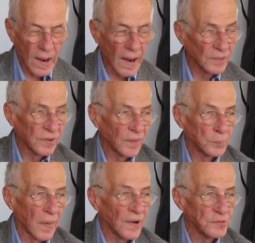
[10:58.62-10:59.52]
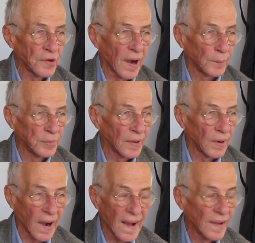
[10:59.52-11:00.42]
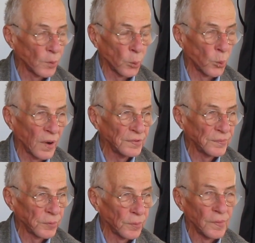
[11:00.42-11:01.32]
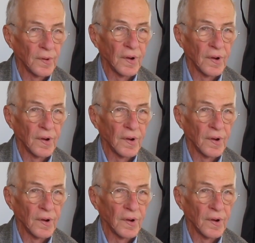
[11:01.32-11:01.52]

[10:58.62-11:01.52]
I loved my job there. I had a wonderful